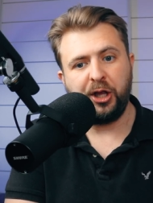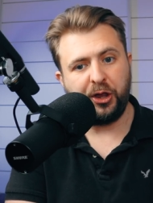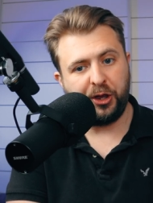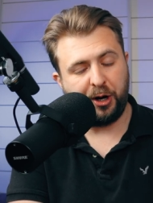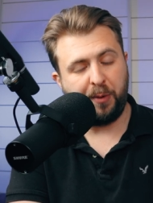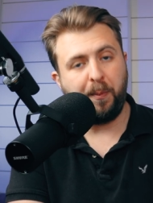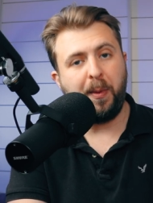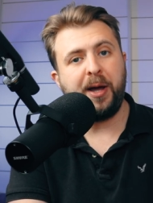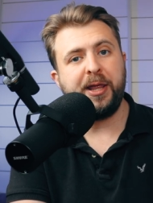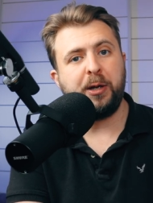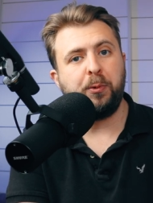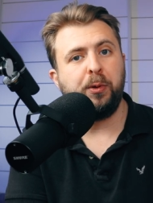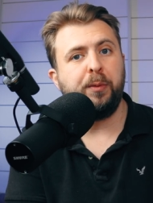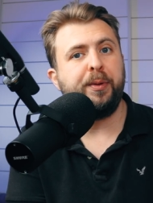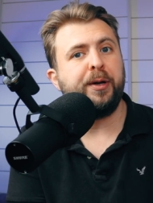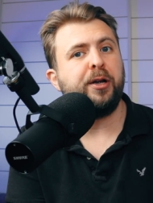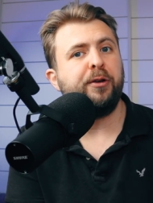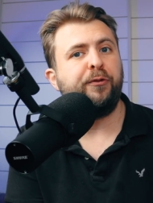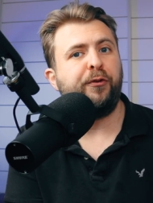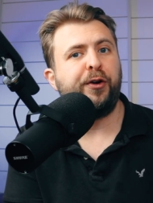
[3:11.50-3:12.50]
Their money will
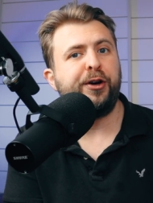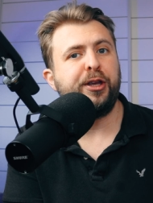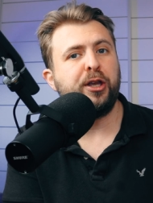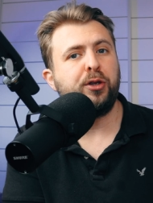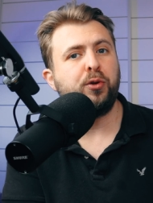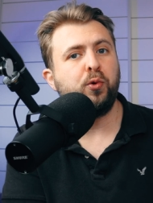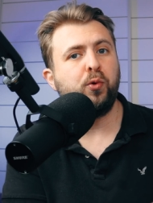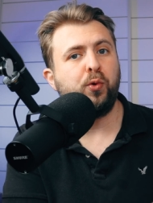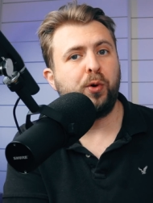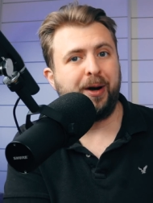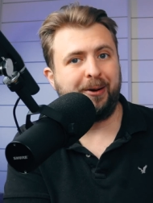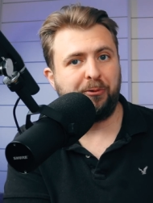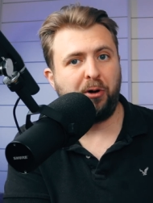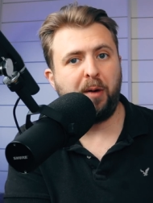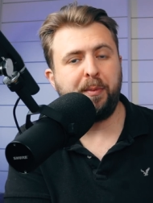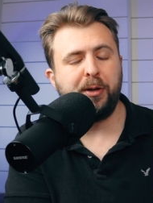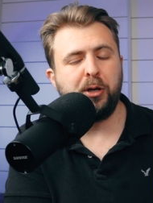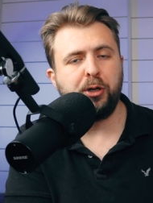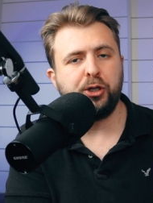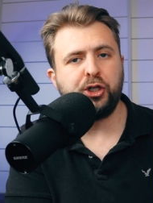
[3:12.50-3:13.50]
be converted to
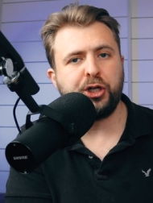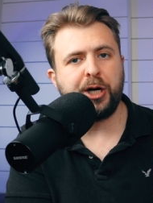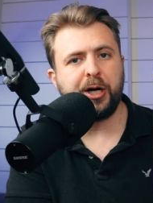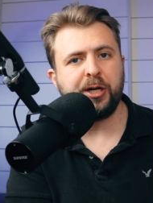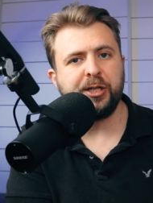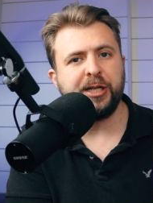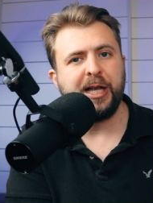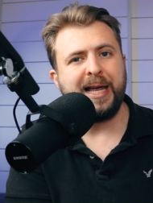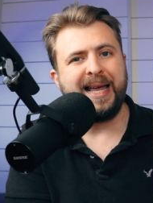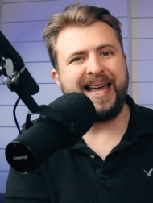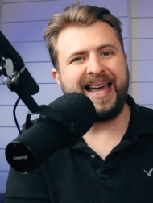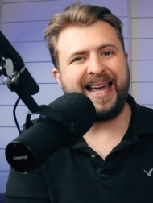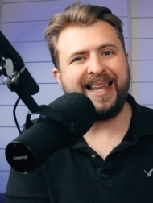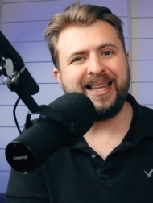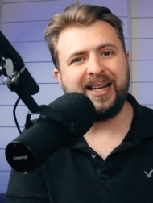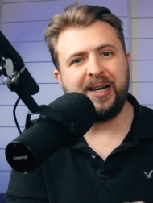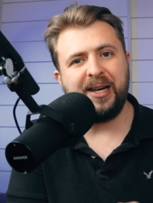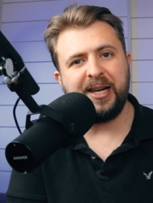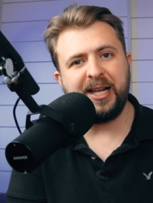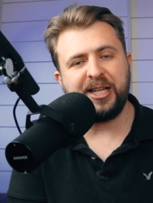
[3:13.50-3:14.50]
Robinhood shares
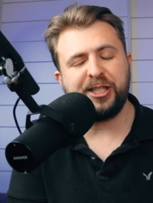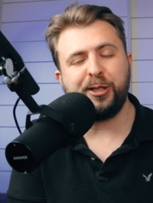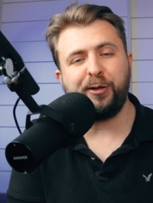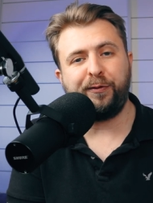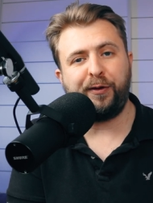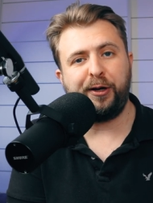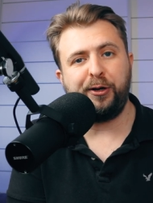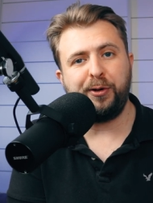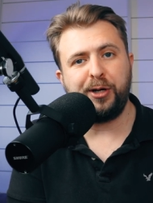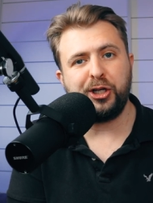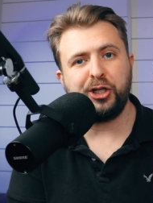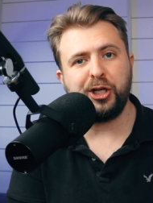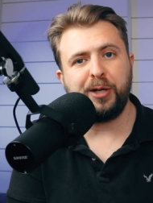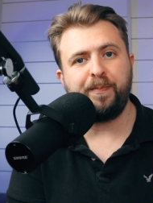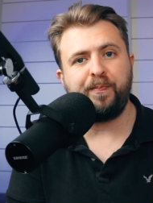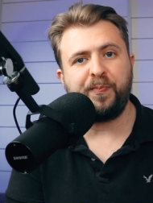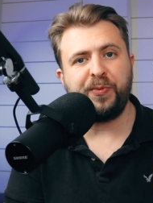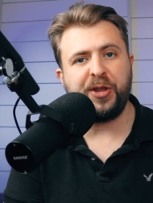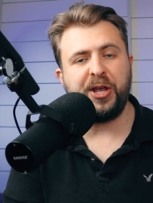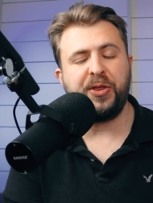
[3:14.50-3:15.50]
at a lesser
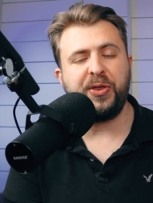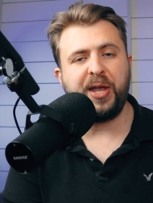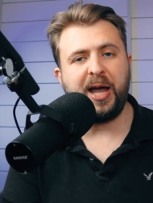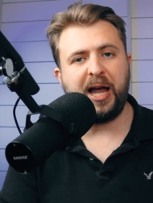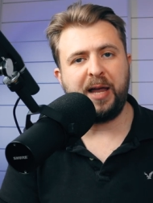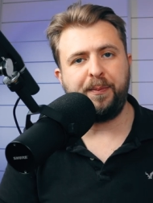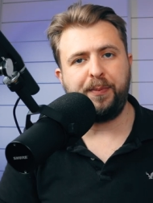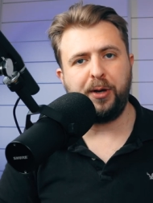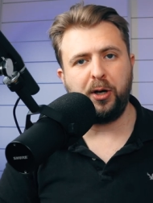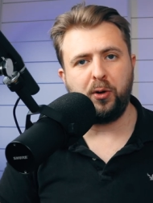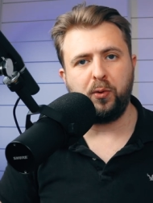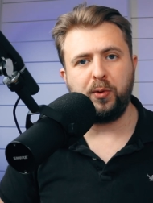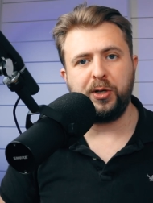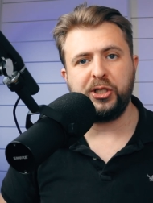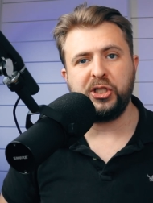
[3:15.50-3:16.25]
valuation than the I P O.